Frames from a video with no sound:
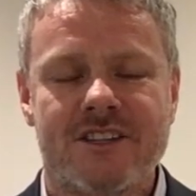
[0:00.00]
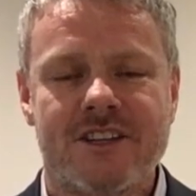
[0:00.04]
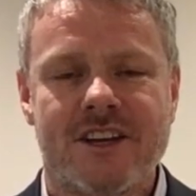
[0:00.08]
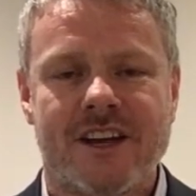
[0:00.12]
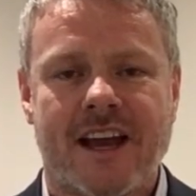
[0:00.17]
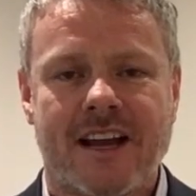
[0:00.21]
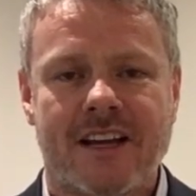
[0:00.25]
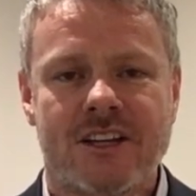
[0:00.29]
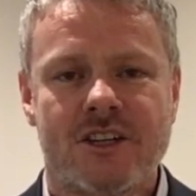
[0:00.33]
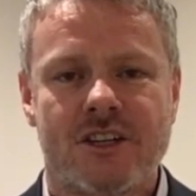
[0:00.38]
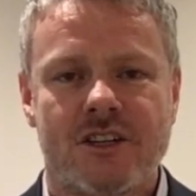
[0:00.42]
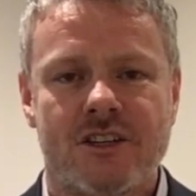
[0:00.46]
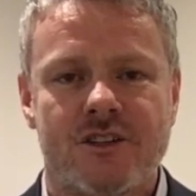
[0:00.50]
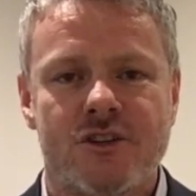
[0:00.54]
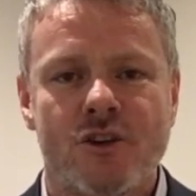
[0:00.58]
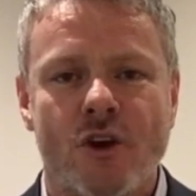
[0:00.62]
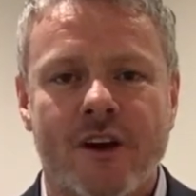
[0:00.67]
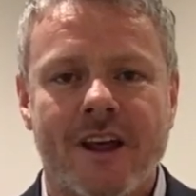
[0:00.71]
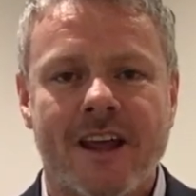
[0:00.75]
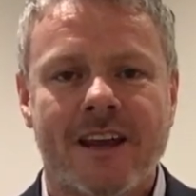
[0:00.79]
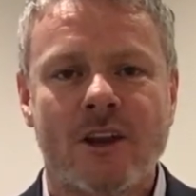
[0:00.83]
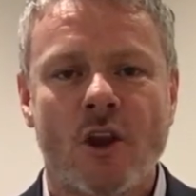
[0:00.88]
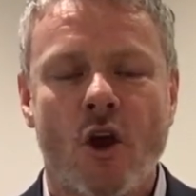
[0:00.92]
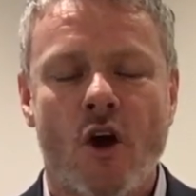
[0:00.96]
deductions,
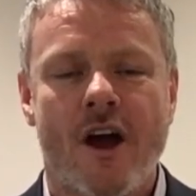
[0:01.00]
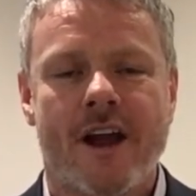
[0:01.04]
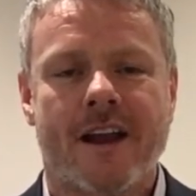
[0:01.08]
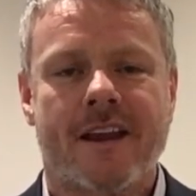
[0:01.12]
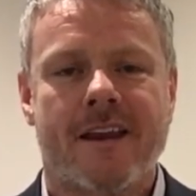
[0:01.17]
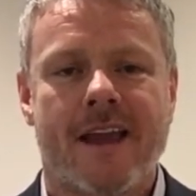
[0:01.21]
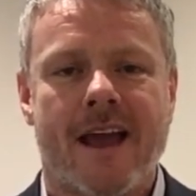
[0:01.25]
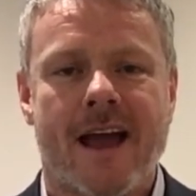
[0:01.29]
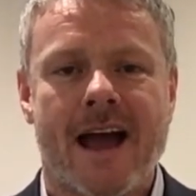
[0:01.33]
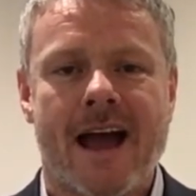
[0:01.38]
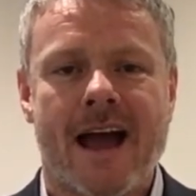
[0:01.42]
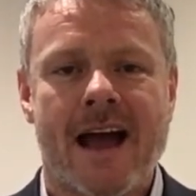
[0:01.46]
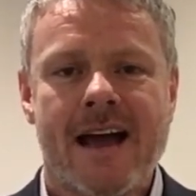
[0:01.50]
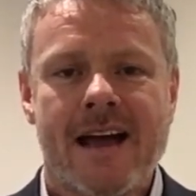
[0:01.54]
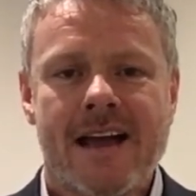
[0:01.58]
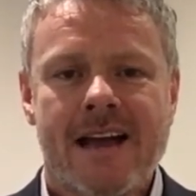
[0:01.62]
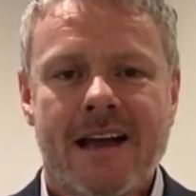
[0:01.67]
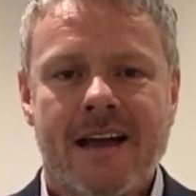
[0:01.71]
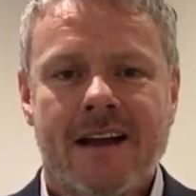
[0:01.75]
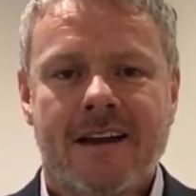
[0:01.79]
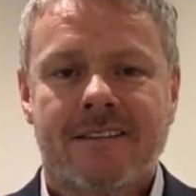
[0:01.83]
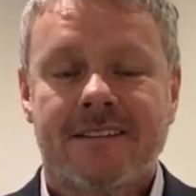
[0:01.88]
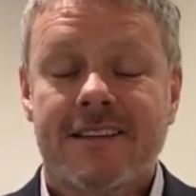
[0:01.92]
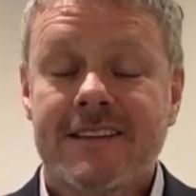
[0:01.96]
not unlike
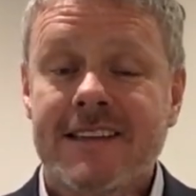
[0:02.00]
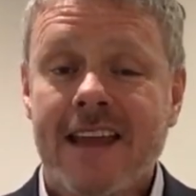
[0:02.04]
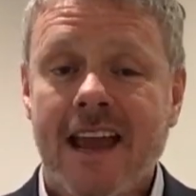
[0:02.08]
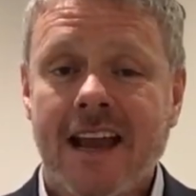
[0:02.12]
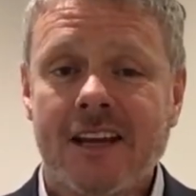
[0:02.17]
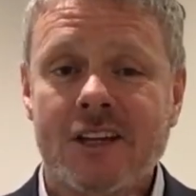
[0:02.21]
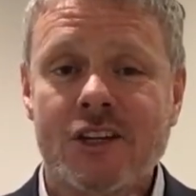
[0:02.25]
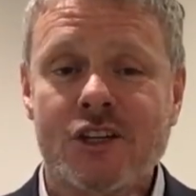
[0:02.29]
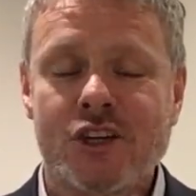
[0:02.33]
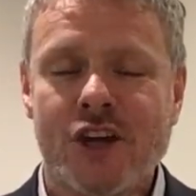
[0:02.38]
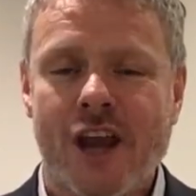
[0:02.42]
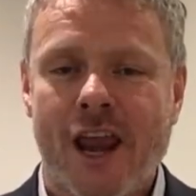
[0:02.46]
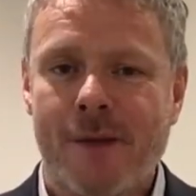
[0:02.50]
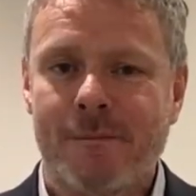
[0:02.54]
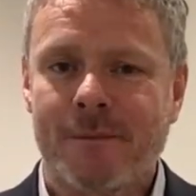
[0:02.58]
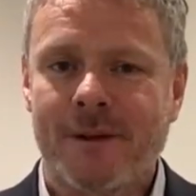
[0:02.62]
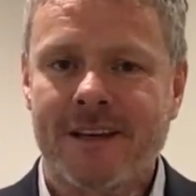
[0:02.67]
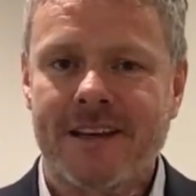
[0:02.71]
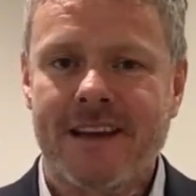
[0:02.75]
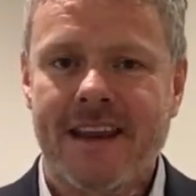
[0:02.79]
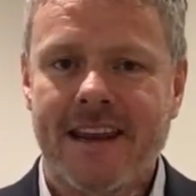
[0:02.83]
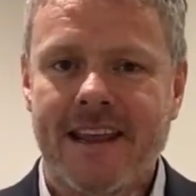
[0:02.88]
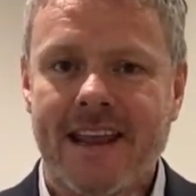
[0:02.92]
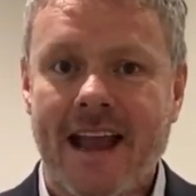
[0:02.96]
the Tax
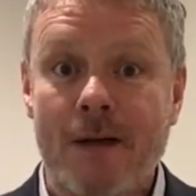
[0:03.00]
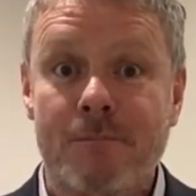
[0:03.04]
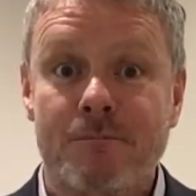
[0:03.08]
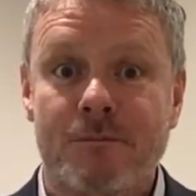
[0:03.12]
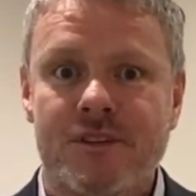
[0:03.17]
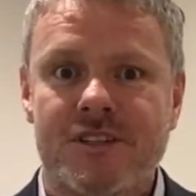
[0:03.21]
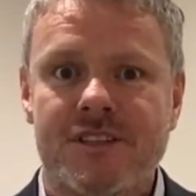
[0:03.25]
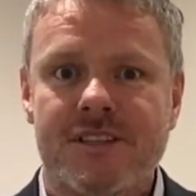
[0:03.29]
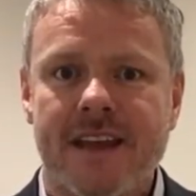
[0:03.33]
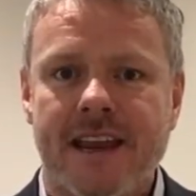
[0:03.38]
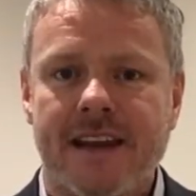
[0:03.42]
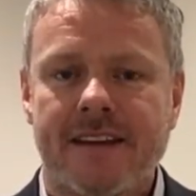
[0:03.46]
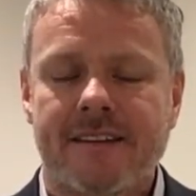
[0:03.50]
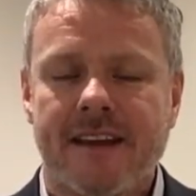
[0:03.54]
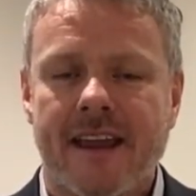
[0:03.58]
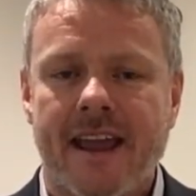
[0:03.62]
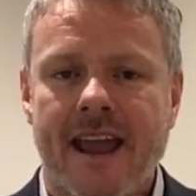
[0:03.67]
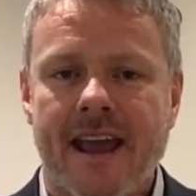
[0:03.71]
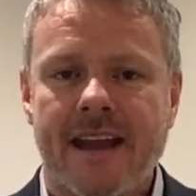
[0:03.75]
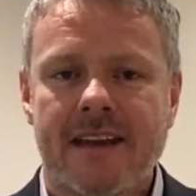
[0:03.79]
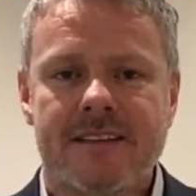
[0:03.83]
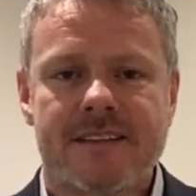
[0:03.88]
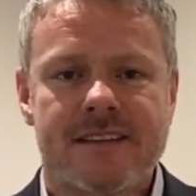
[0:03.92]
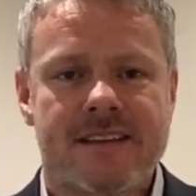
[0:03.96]
Champion getting upset
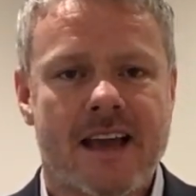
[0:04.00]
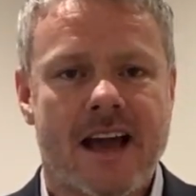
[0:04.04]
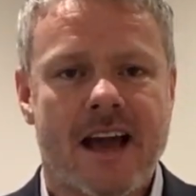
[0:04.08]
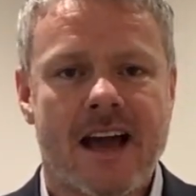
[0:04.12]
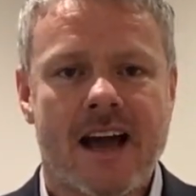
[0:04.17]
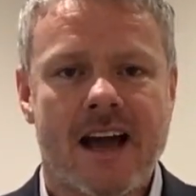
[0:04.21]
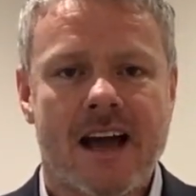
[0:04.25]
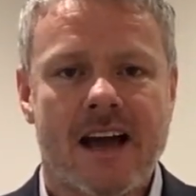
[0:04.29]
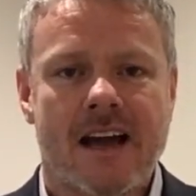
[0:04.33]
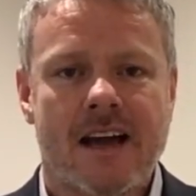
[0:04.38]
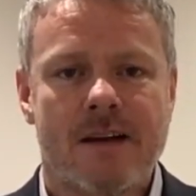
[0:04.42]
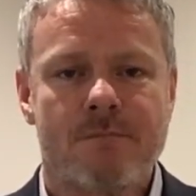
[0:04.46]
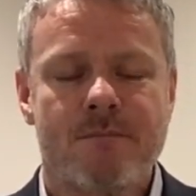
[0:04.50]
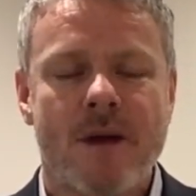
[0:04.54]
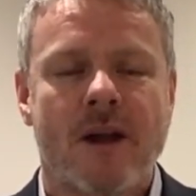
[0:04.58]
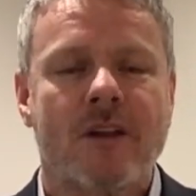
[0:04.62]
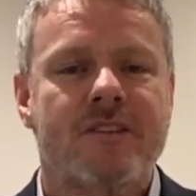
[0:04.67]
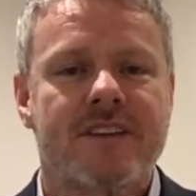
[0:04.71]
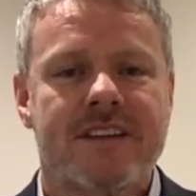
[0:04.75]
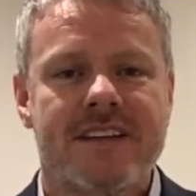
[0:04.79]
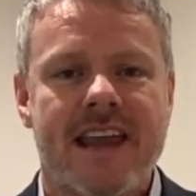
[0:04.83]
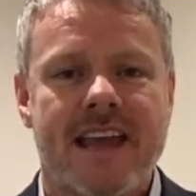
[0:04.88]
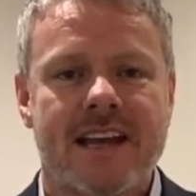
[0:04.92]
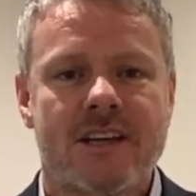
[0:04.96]
at
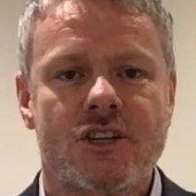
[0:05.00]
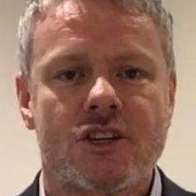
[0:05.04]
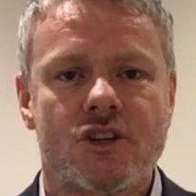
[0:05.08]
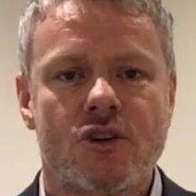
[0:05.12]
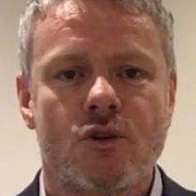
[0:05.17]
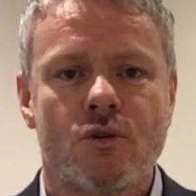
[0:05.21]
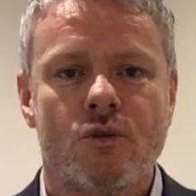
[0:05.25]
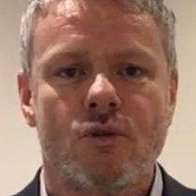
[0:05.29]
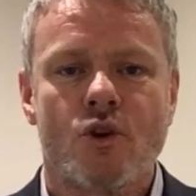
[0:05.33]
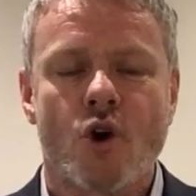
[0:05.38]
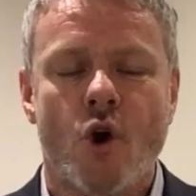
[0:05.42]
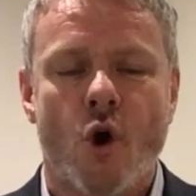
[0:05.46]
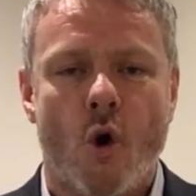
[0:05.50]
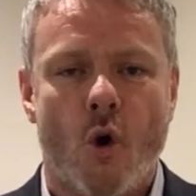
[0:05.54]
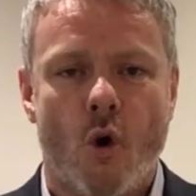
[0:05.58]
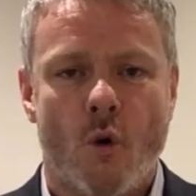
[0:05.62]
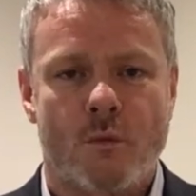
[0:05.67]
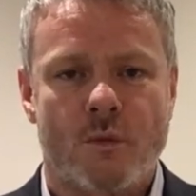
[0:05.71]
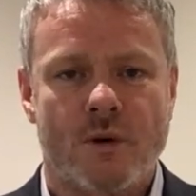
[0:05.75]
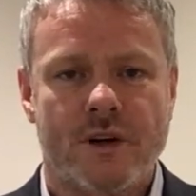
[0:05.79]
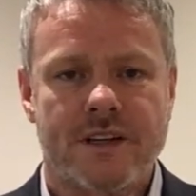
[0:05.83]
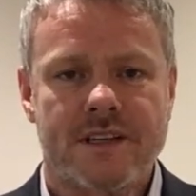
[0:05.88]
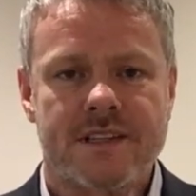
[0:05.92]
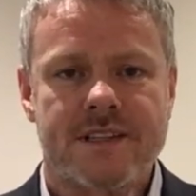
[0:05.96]
multinational
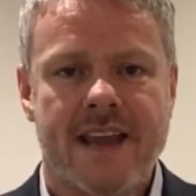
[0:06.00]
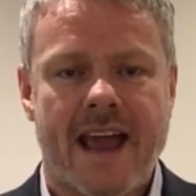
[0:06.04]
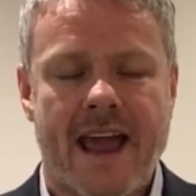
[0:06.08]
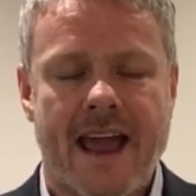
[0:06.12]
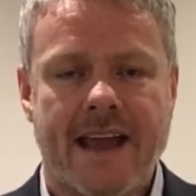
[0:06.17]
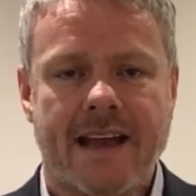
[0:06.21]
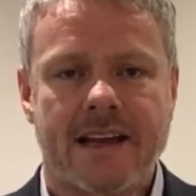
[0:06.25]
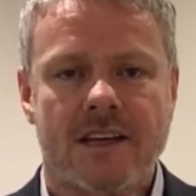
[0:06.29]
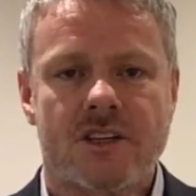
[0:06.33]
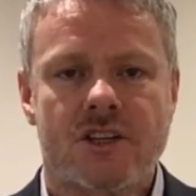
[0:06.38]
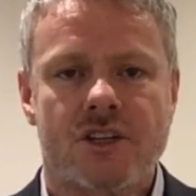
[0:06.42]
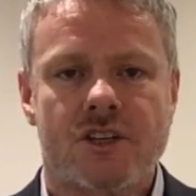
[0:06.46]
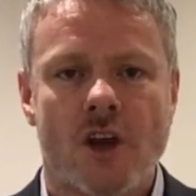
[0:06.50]
corporate tax.